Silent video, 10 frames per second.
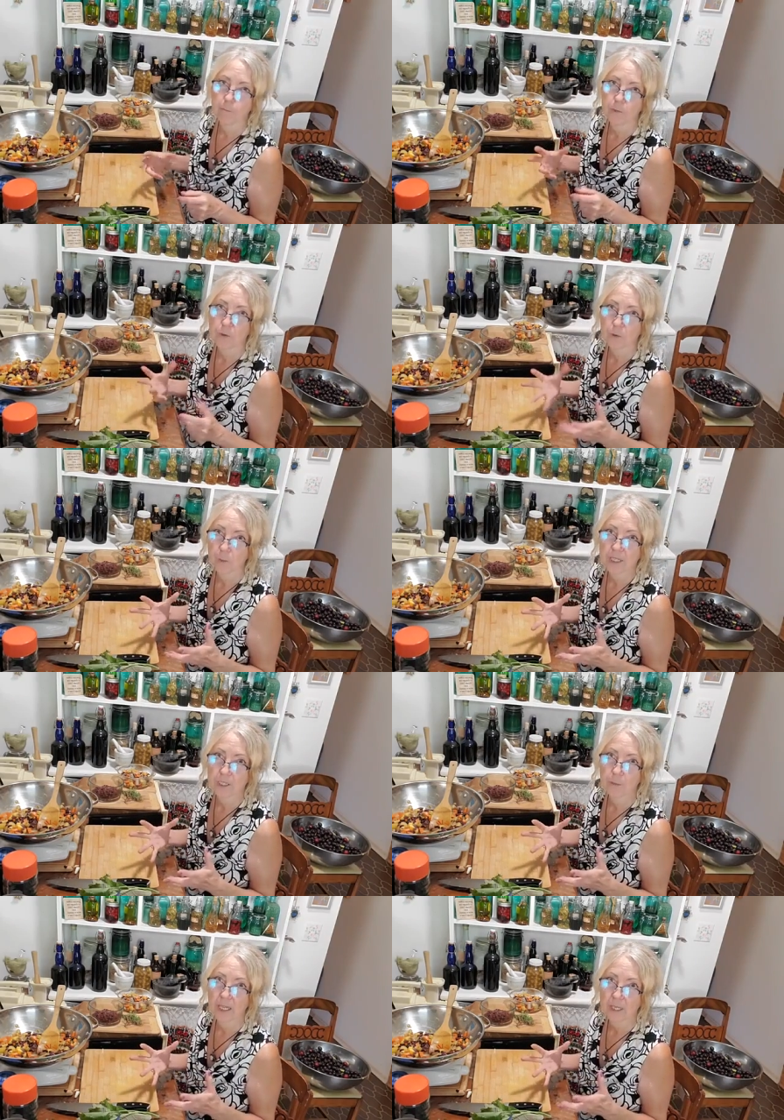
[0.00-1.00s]
the
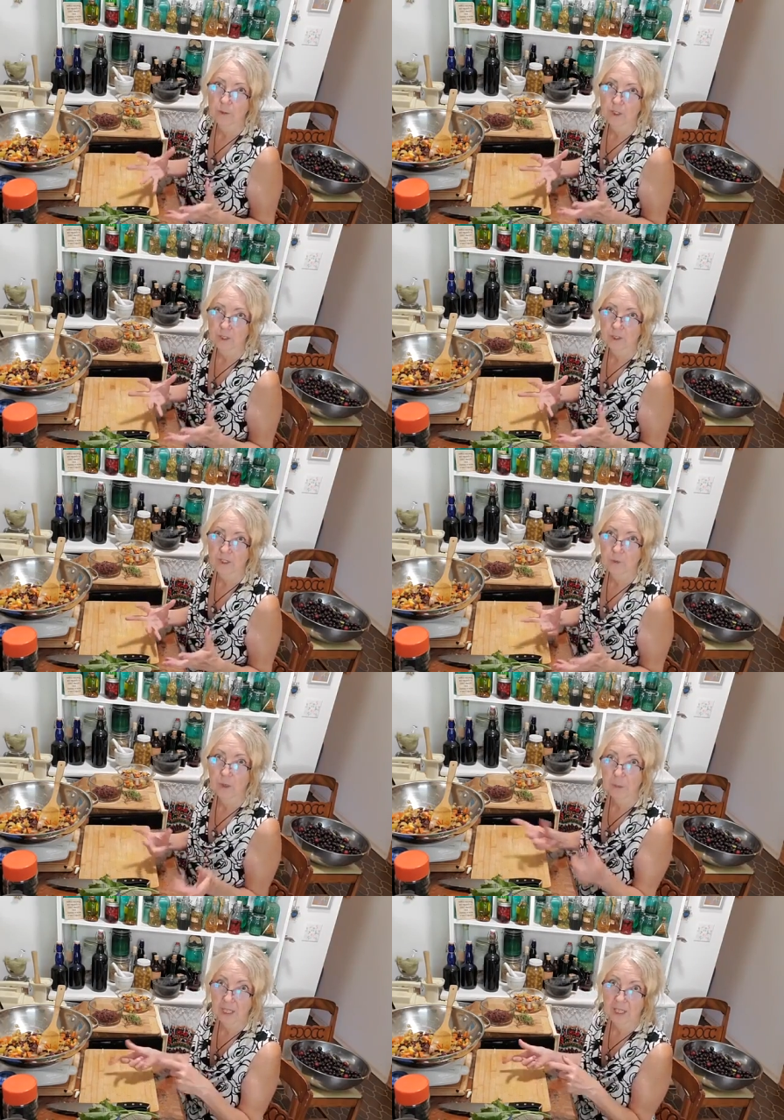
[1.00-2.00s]
fermented mango salsa that we
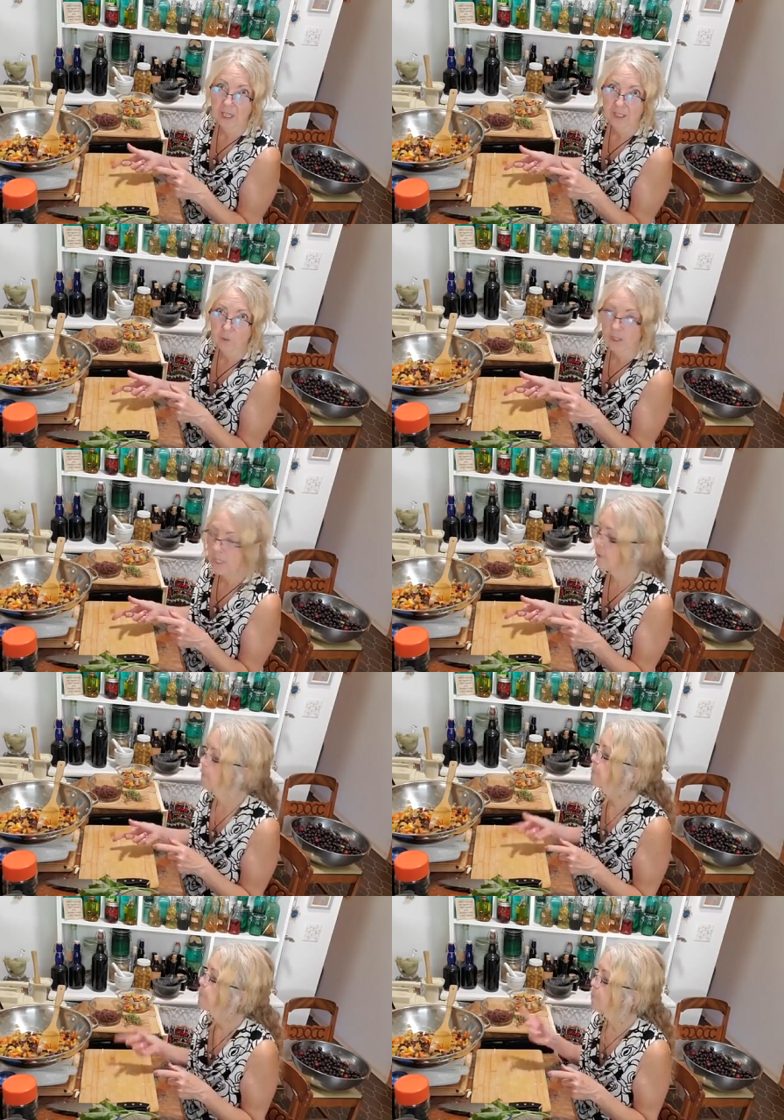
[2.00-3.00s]
made last week.
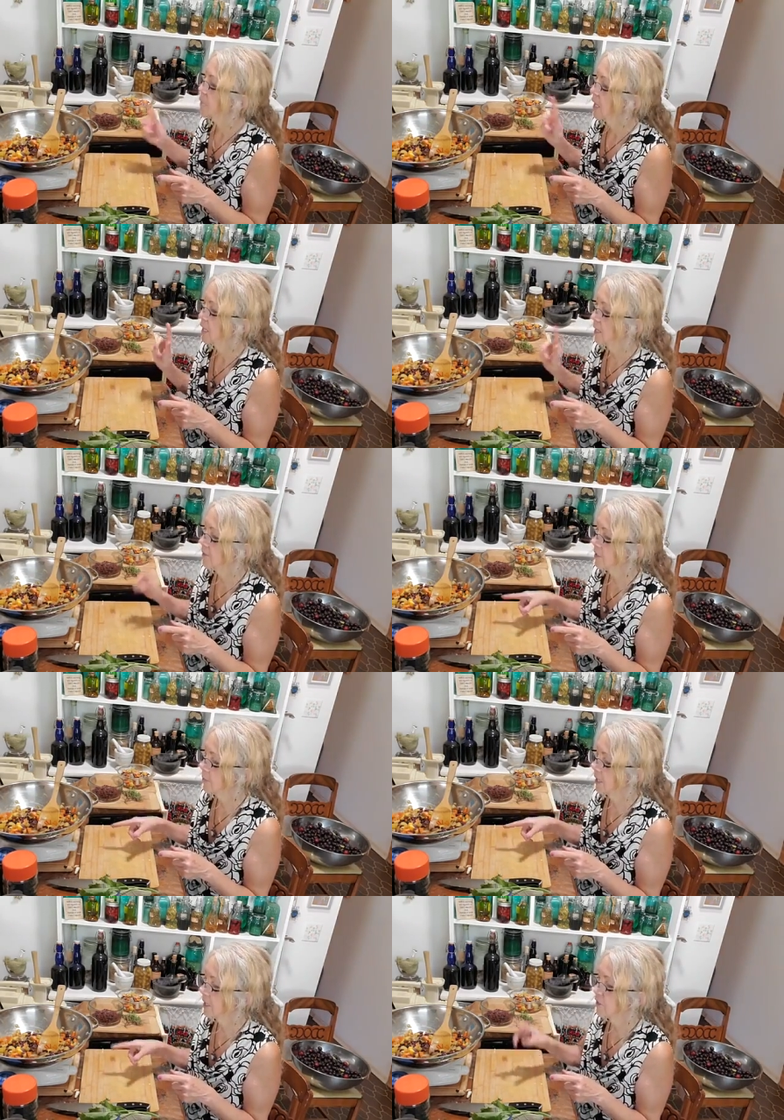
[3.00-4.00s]
And I have some of
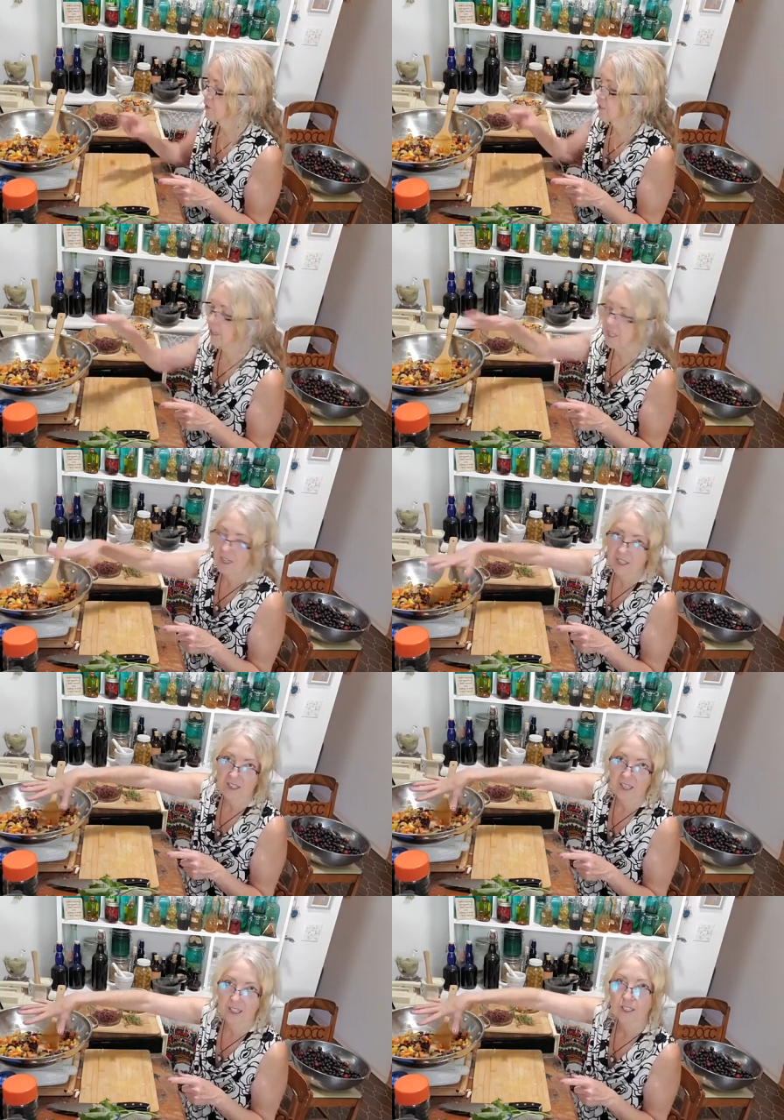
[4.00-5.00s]
that, and I was thinking adding
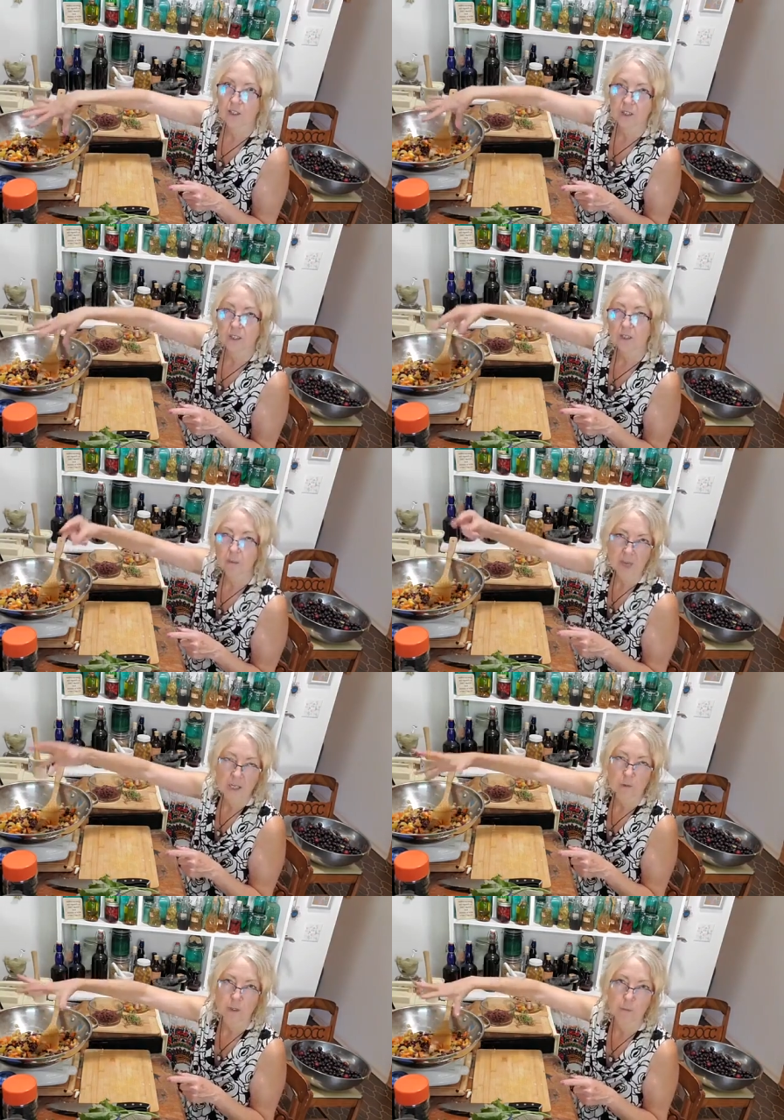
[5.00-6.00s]
that, because the
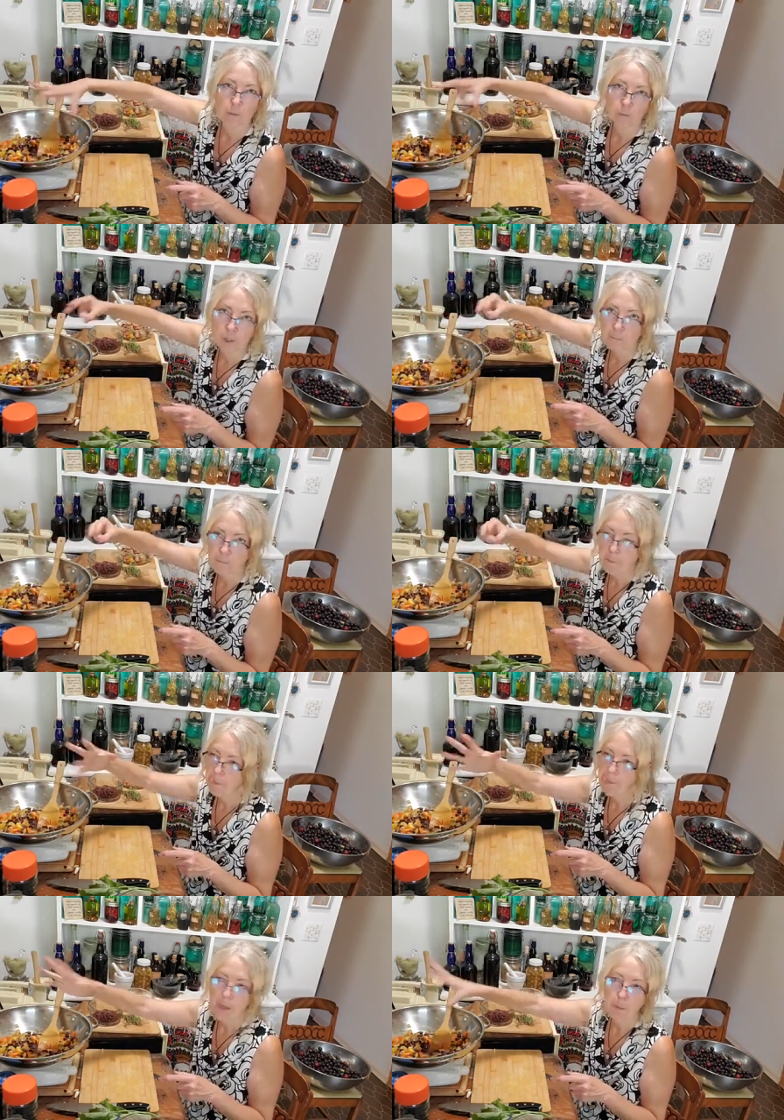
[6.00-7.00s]
mango would
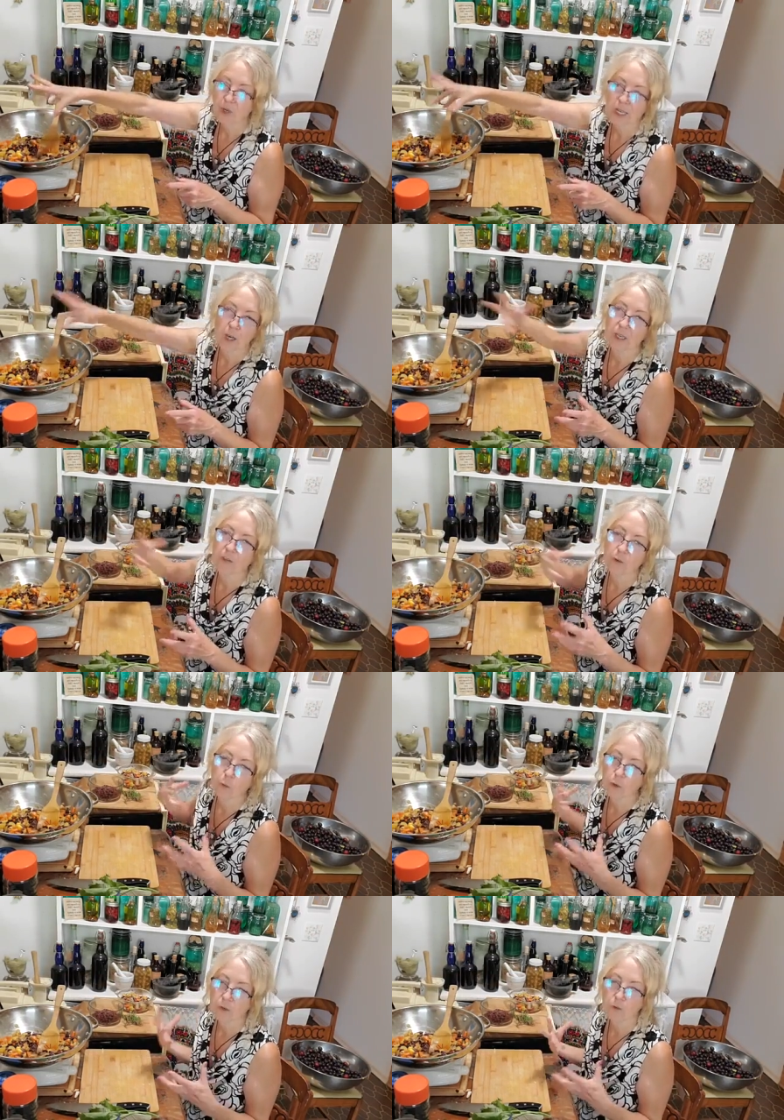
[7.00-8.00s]
bring out even
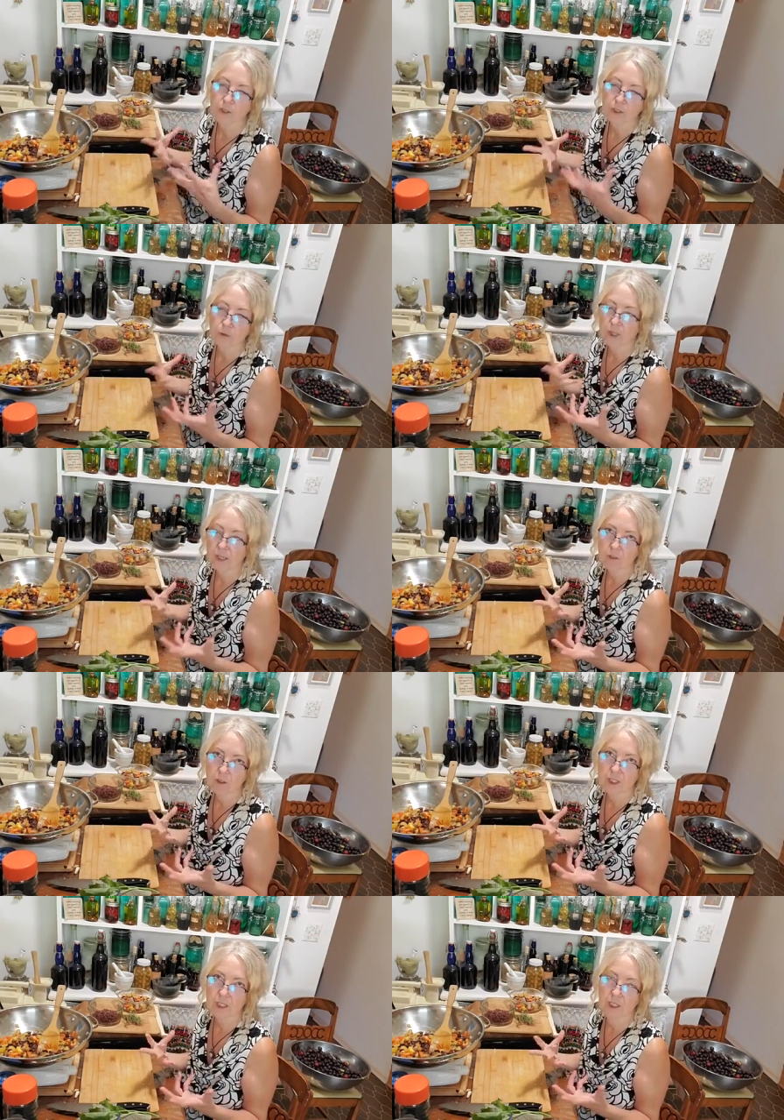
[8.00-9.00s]
more of the richer flavors.
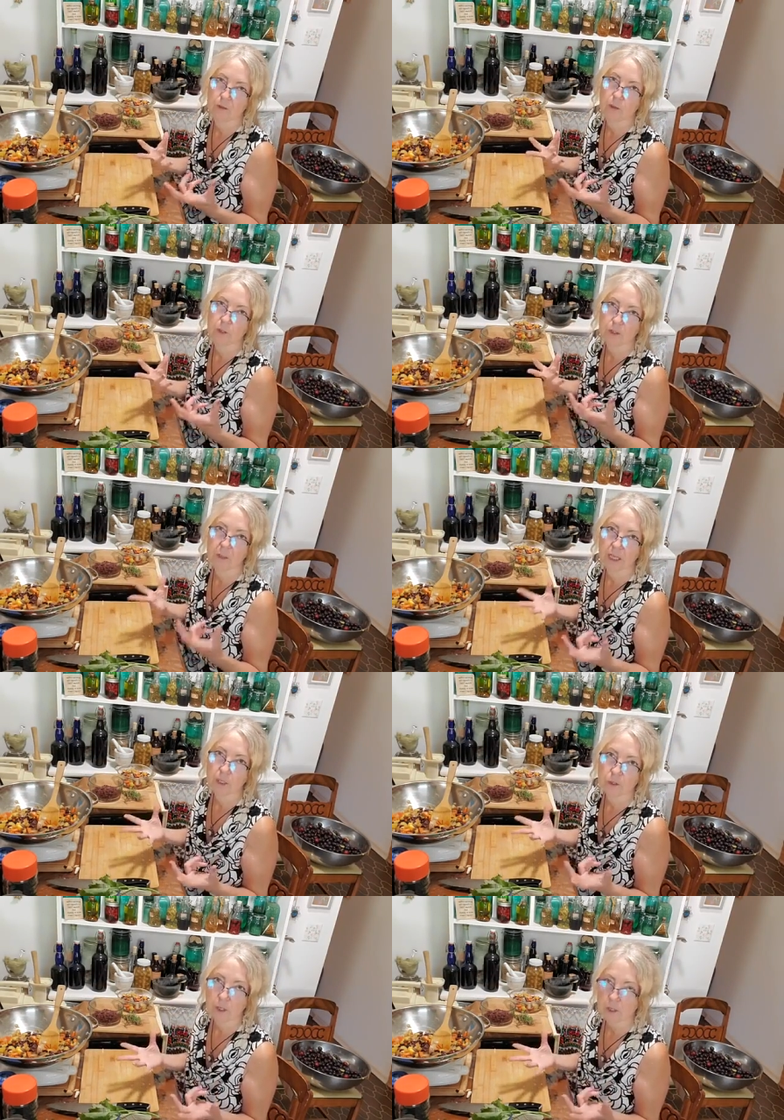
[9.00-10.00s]
And then, of course, the mango
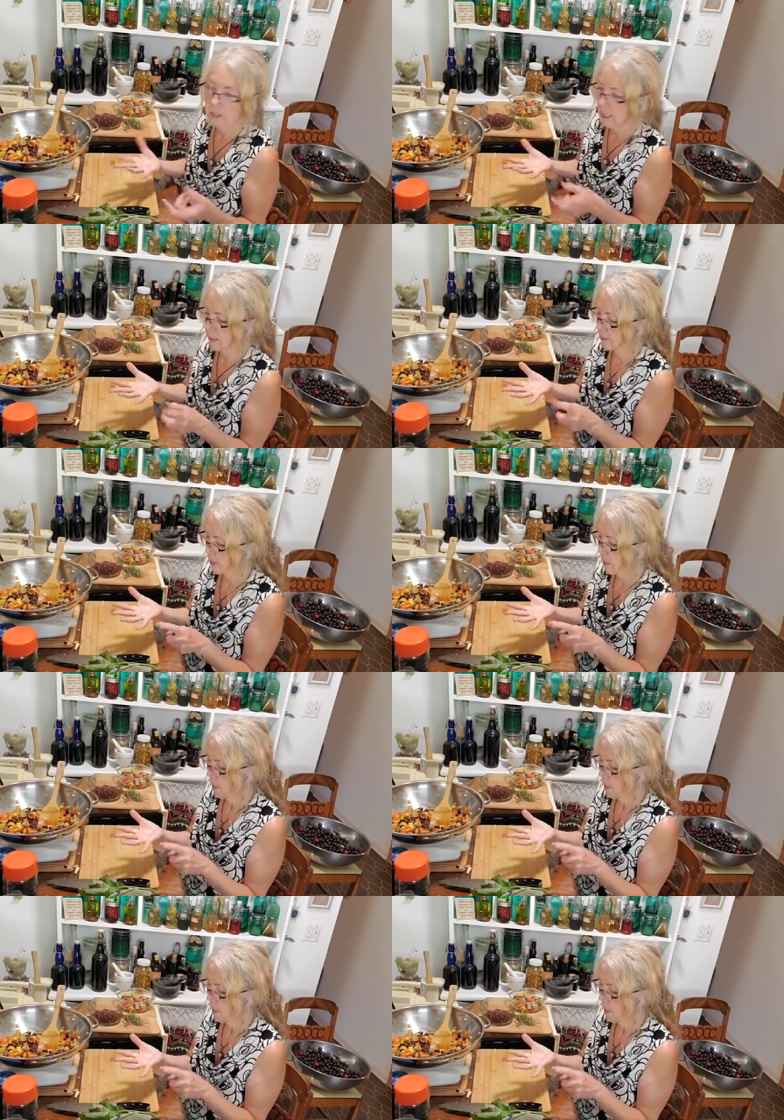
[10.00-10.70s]
salsa has